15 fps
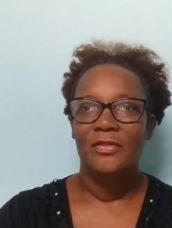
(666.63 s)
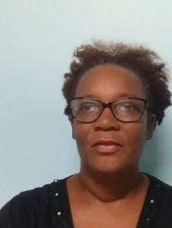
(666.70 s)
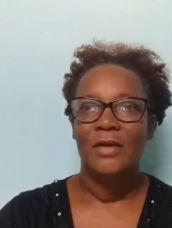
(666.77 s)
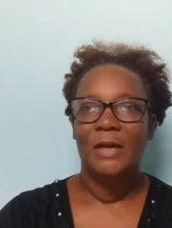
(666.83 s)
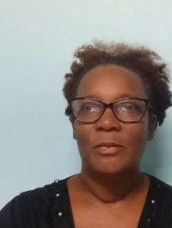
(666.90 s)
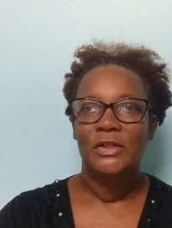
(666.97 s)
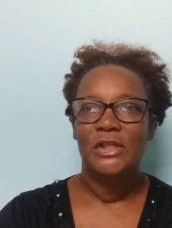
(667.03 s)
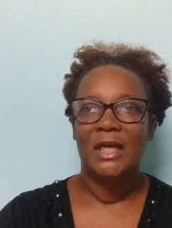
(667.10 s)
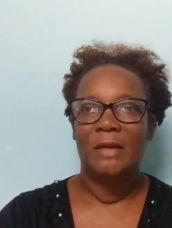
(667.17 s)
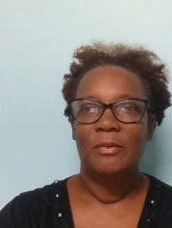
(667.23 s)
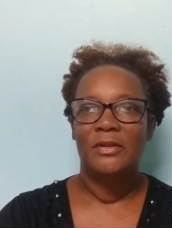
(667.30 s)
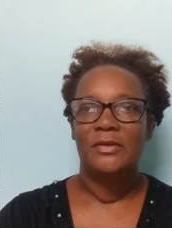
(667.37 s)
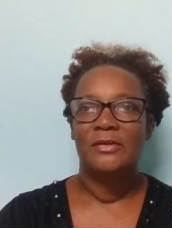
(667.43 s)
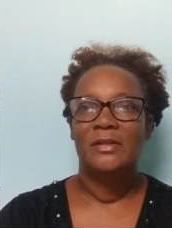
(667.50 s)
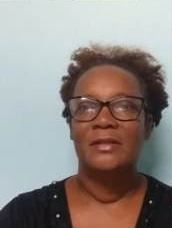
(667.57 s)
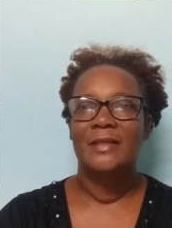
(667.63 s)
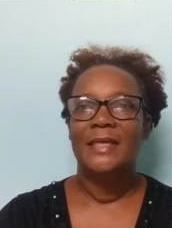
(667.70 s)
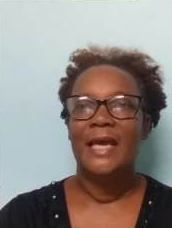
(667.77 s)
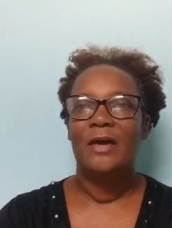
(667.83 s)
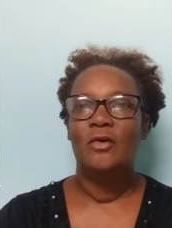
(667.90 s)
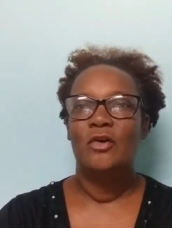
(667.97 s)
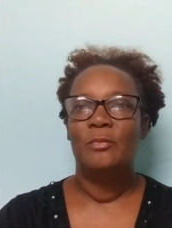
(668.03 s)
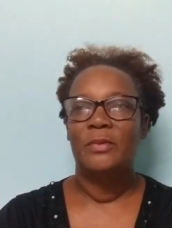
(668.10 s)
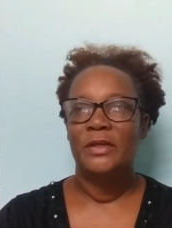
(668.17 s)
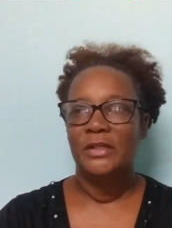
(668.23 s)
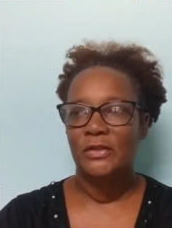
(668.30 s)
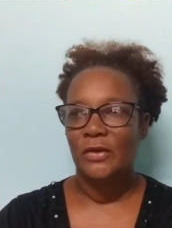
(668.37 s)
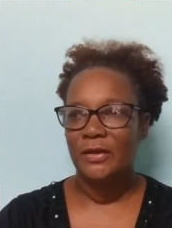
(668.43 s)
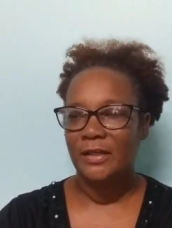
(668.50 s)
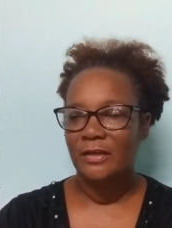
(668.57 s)
Thought I would share up with you today. I hope you
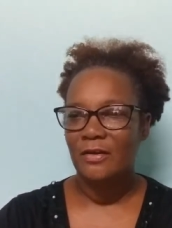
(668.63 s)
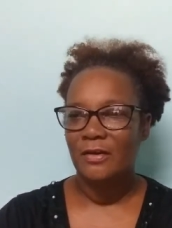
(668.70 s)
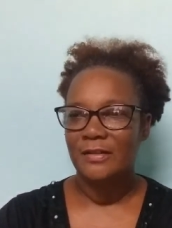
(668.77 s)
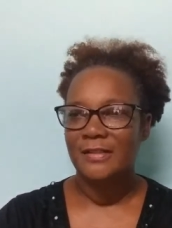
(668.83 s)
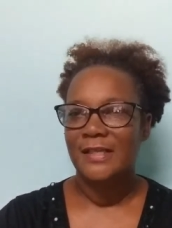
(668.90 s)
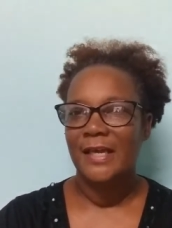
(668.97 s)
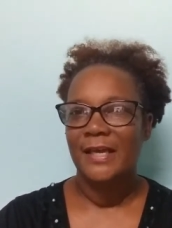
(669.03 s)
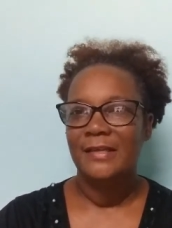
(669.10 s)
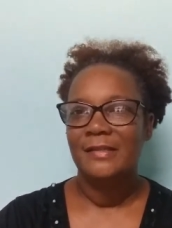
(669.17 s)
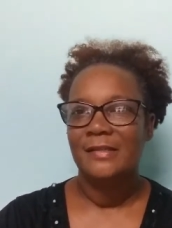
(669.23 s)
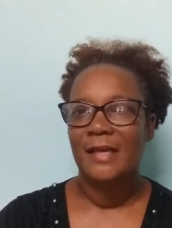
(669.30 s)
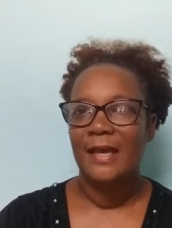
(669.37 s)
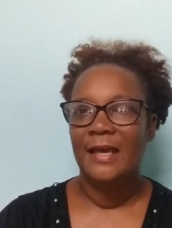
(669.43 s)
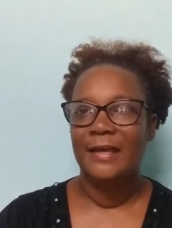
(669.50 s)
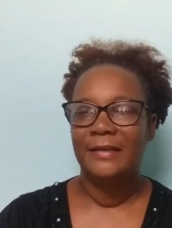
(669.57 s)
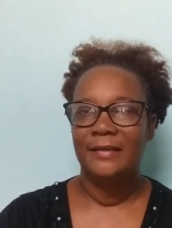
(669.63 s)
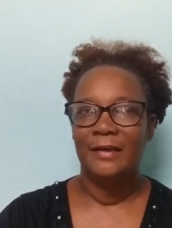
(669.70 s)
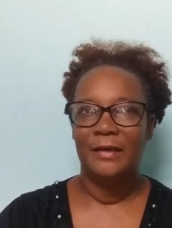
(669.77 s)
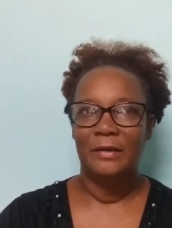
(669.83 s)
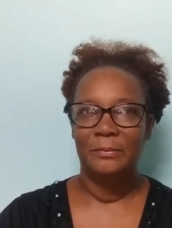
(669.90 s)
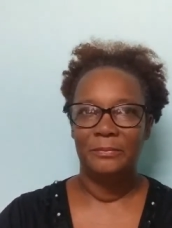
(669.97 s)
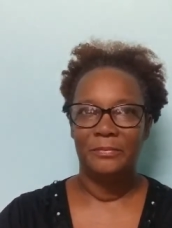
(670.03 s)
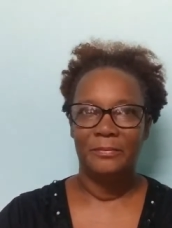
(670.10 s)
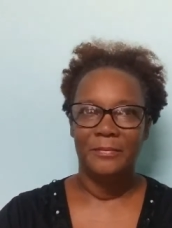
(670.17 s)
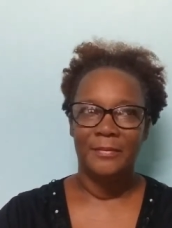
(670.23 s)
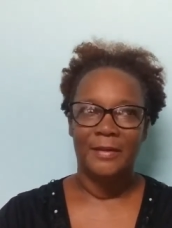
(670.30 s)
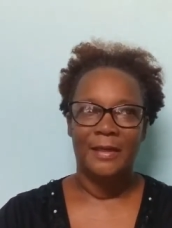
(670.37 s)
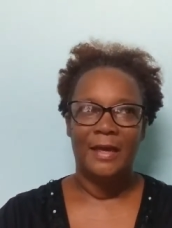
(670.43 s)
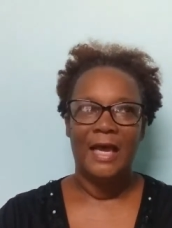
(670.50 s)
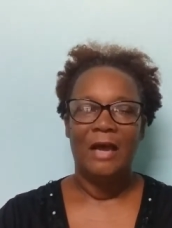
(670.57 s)
enjoy the content, and um,
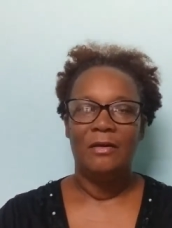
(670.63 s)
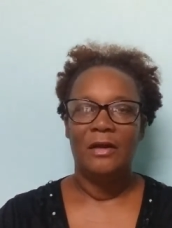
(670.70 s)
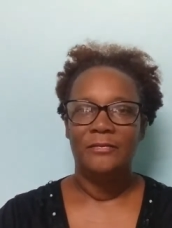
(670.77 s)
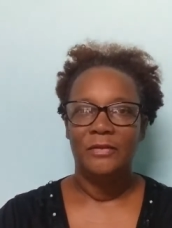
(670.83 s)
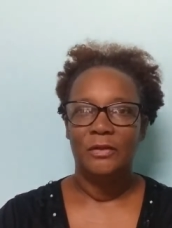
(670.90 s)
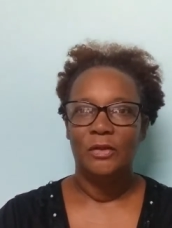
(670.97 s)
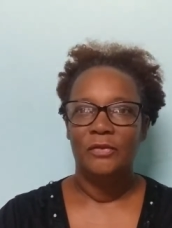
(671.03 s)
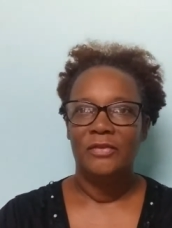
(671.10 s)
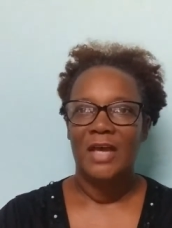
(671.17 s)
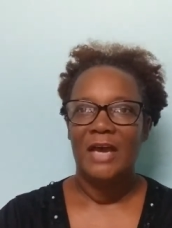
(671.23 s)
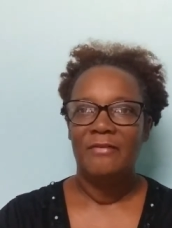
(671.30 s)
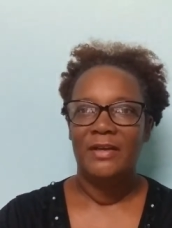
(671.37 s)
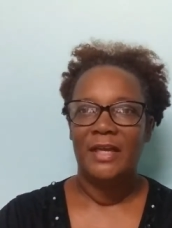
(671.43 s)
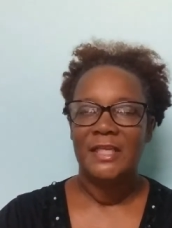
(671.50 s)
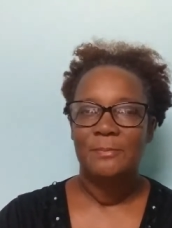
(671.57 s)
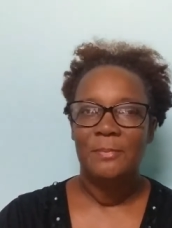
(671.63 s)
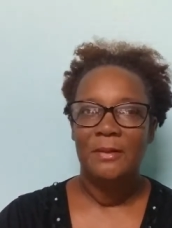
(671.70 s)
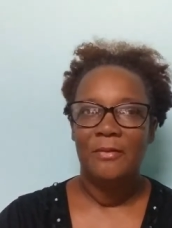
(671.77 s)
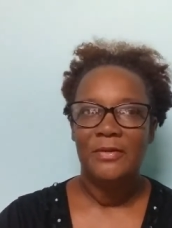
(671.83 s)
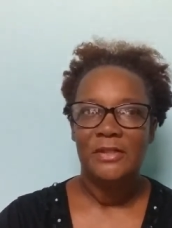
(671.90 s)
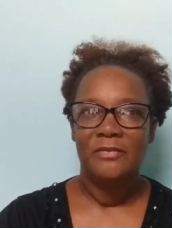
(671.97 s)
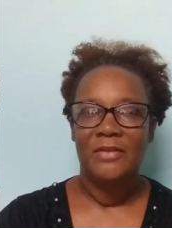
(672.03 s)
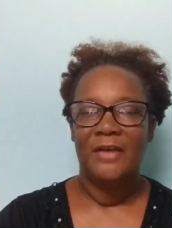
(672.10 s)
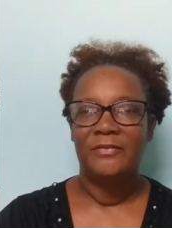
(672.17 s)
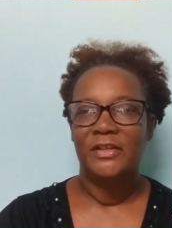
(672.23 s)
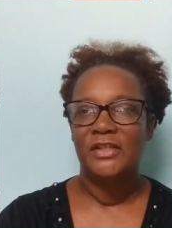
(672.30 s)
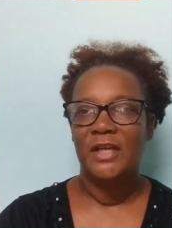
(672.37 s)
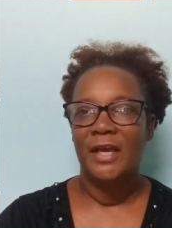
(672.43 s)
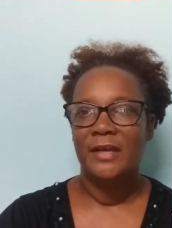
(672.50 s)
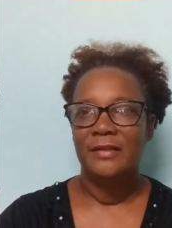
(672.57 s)
I'd love to know if you have any experience, if you have to
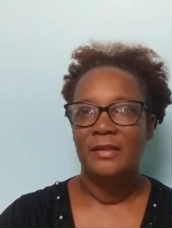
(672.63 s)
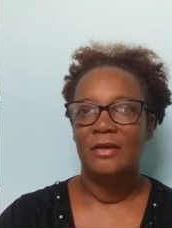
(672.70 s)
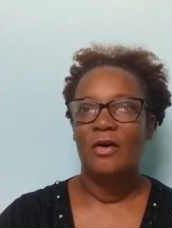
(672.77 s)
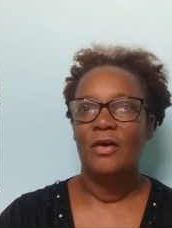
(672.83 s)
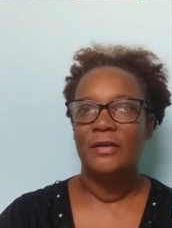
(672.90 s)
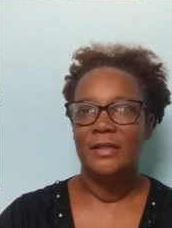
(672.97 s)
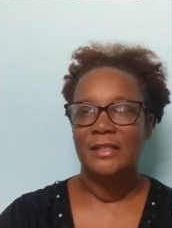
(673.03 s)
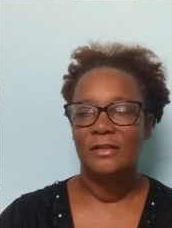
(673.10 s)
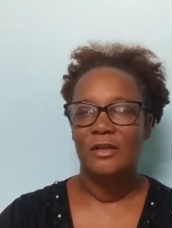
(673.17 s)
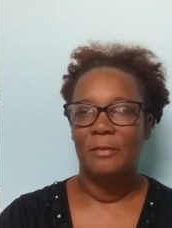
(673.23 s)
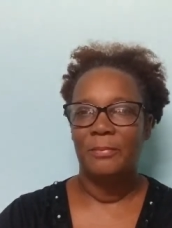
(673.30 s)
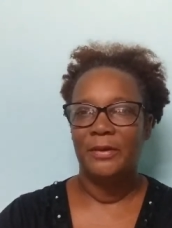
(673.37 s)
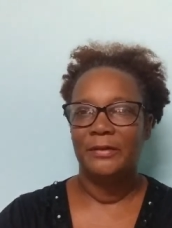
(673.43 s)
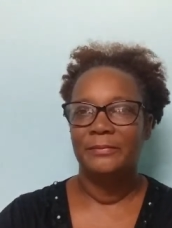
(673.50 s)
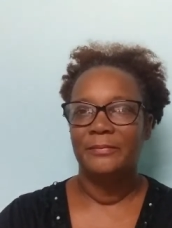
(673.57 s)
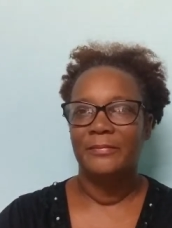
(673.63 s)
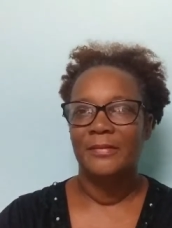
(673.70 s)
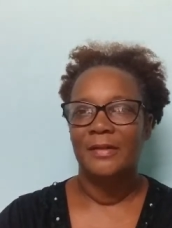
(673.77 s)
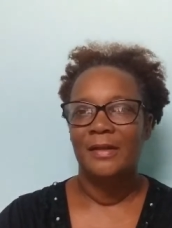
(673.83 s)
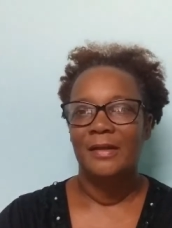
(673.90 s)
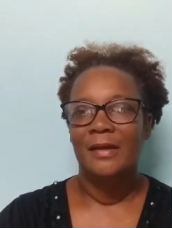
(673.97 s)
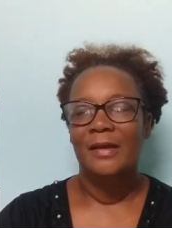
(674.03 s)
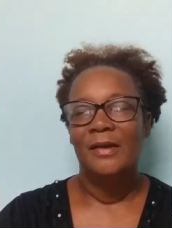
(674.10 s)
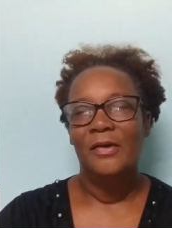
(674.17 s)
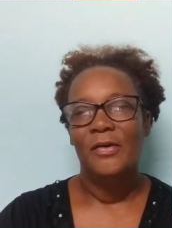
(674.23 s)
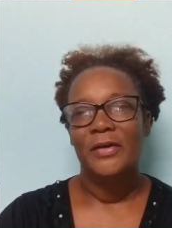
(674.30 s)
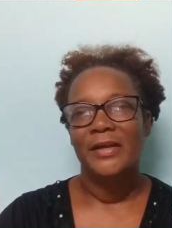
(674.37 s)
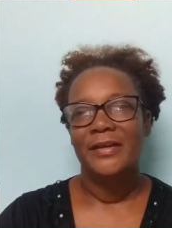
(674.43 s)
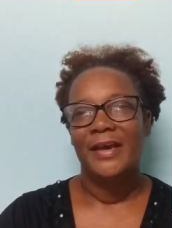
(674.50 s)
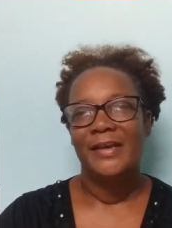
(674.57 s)
share anything on this topic.
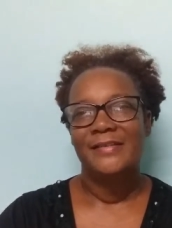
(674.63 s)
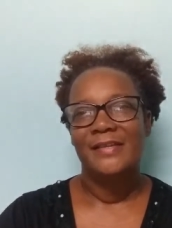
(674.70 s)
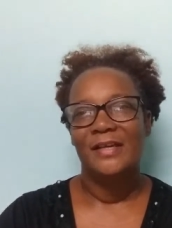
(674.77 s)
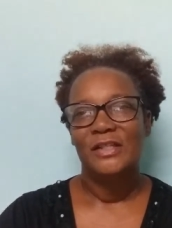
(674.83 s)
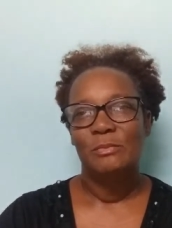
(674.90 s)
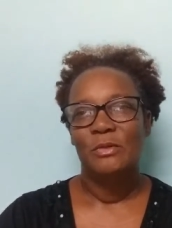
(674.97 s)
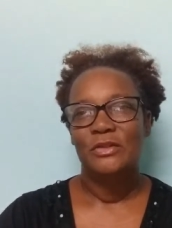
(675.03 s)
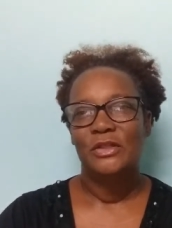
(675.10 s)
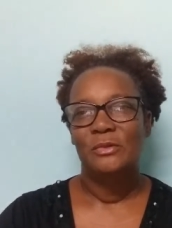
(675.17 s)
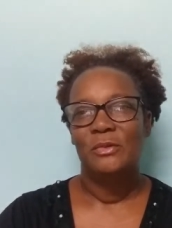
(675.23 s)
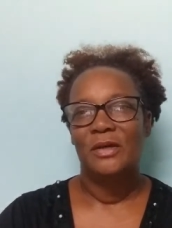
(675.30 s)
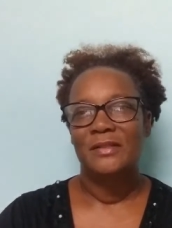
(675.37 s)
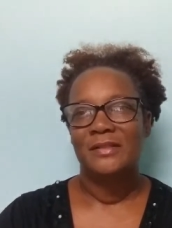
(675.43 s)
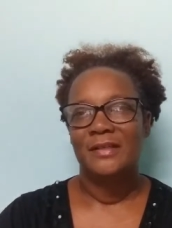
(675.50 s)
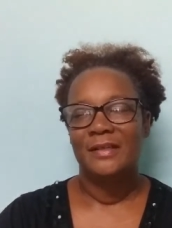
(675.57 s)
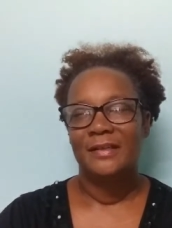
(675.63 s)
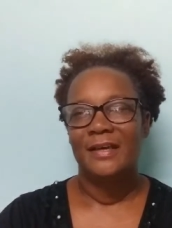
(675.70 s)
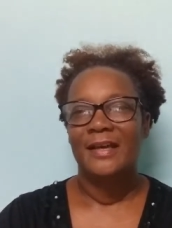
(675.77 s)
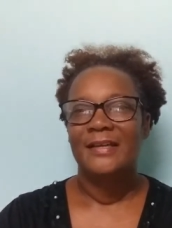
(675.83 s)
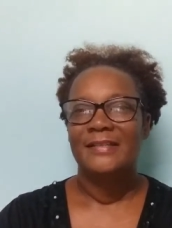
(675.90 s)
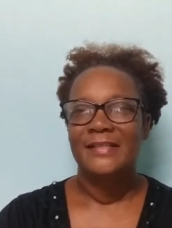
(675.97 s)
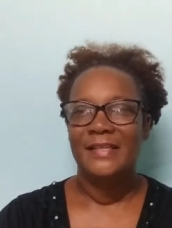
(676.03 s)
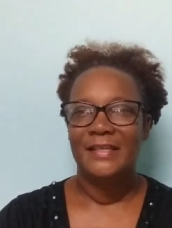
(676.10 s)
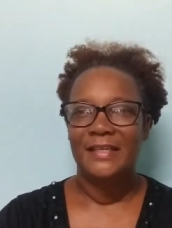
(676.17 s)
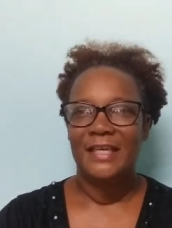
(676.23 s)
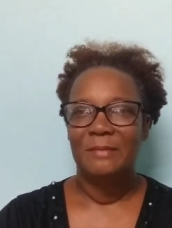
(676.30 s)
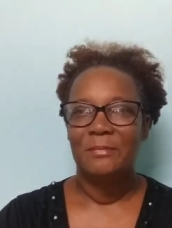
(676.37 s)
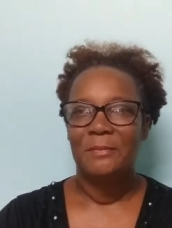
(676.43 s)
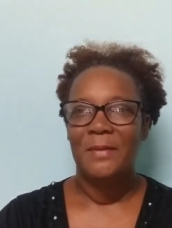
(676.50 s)
Okay guys, thanks so much for watching. Take care.